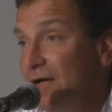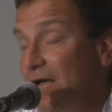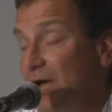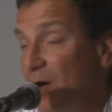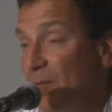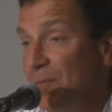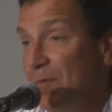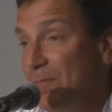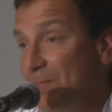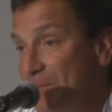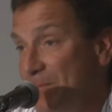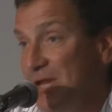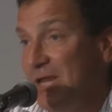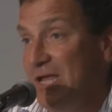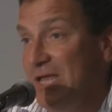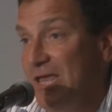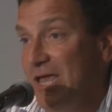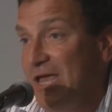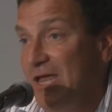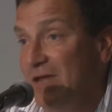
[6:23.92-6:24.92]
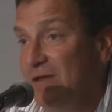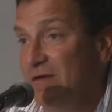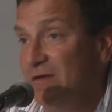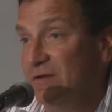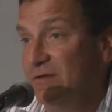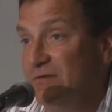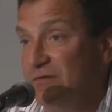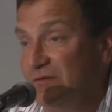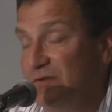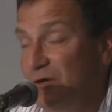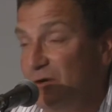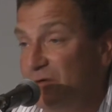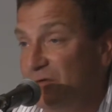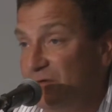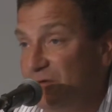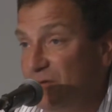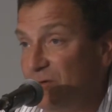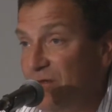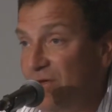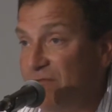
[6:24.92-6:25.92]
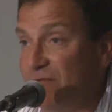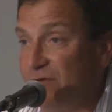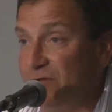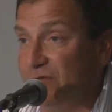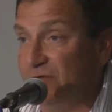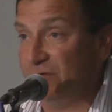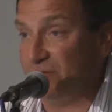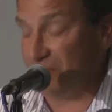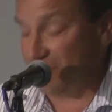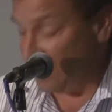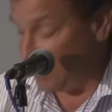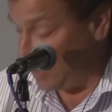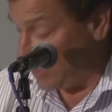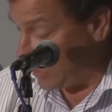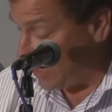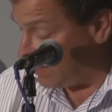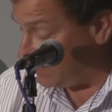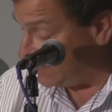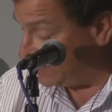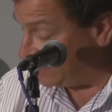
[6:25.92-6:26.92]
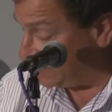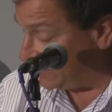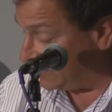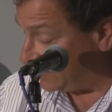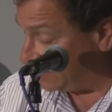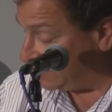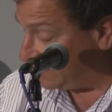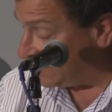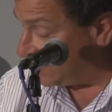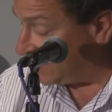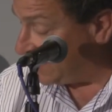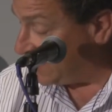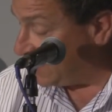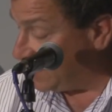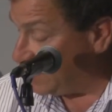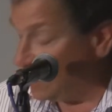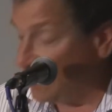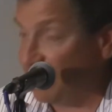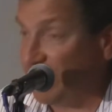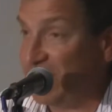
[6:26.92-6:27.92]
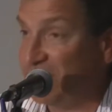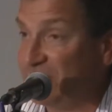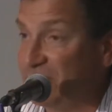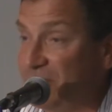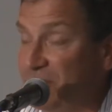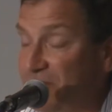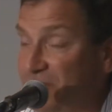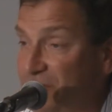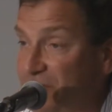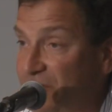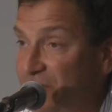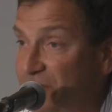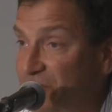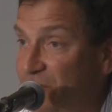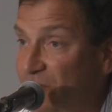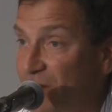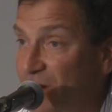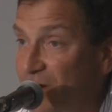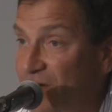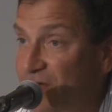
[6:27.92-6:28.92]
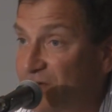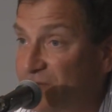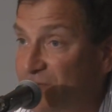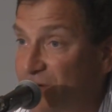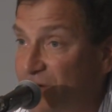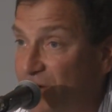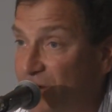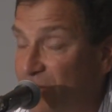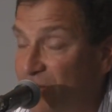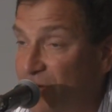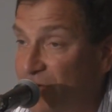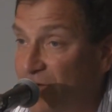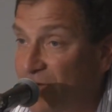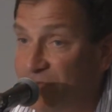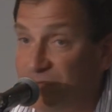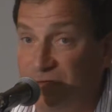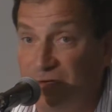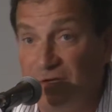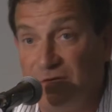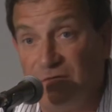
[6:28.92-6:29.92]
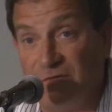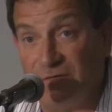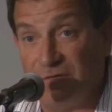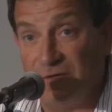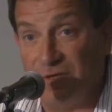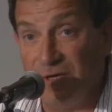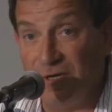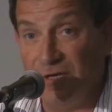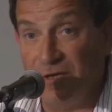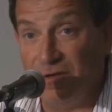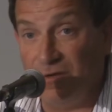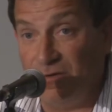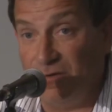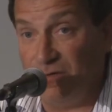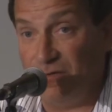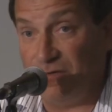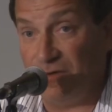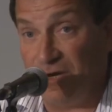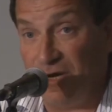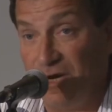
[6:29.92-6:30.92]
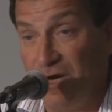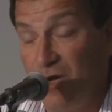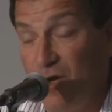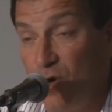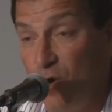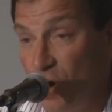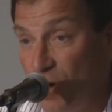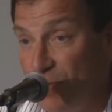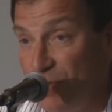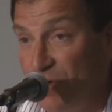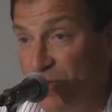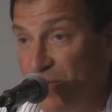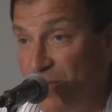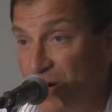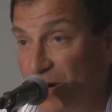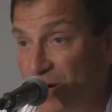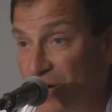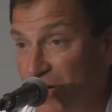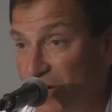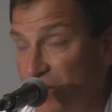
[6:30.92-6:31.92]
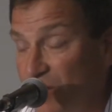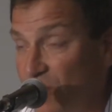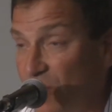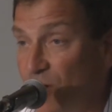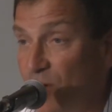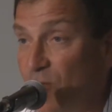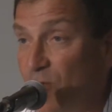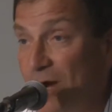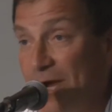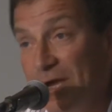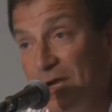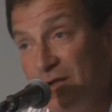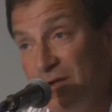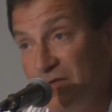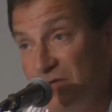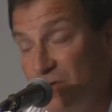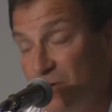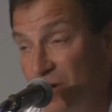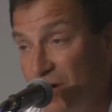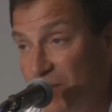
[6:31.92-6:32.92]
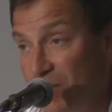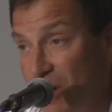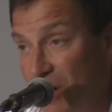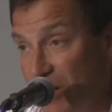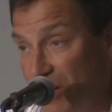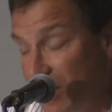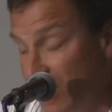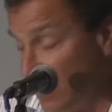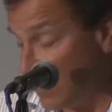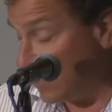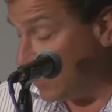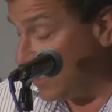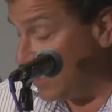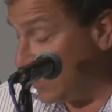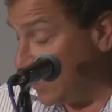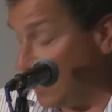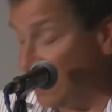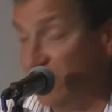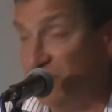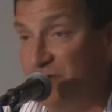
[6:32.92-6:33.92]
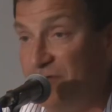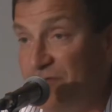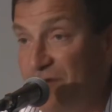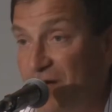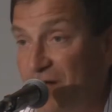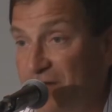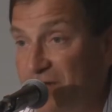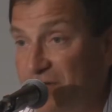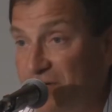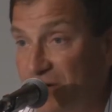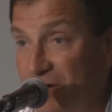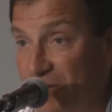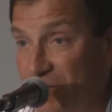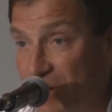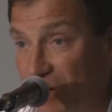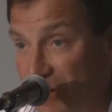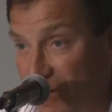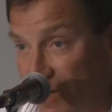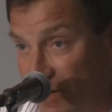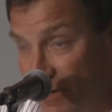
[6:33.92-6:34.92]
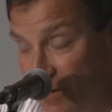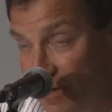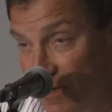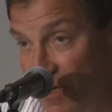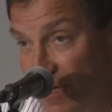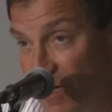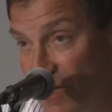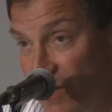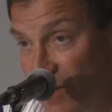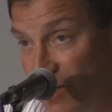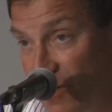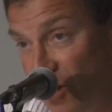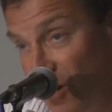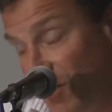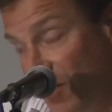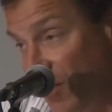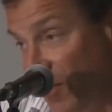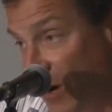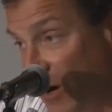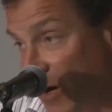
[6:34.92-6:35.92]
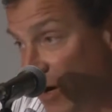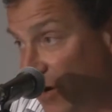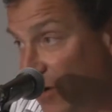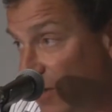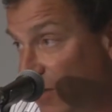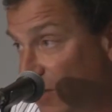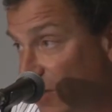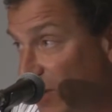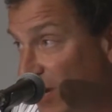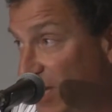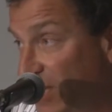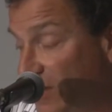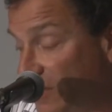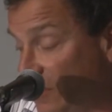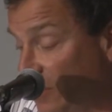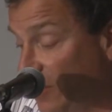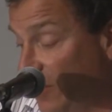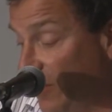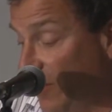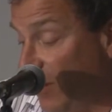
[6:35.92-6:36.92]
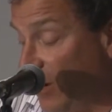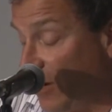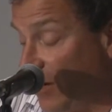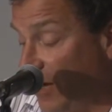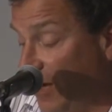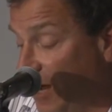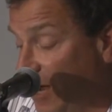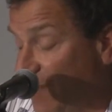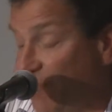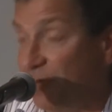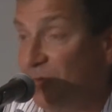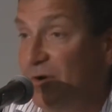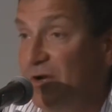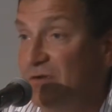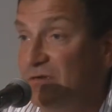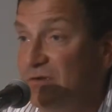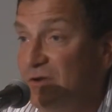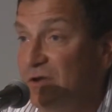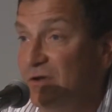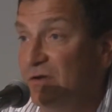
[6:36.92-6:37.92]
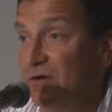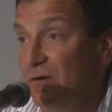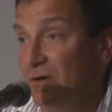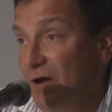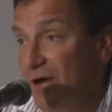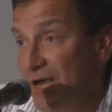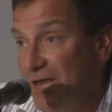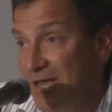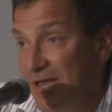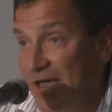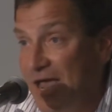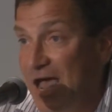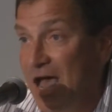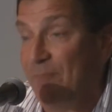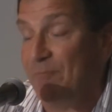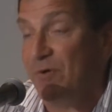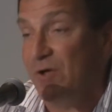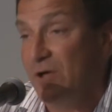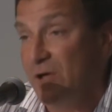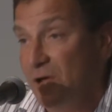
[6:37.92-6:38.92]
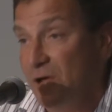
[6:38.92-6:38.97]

help mitigate CO2 levels in the atmosphere. Basically, there are two markets for carbon offsets. There's a corporate market or a regulatory market, and there's a voluntary market. The corporate market or the regulatory market operates under a cap,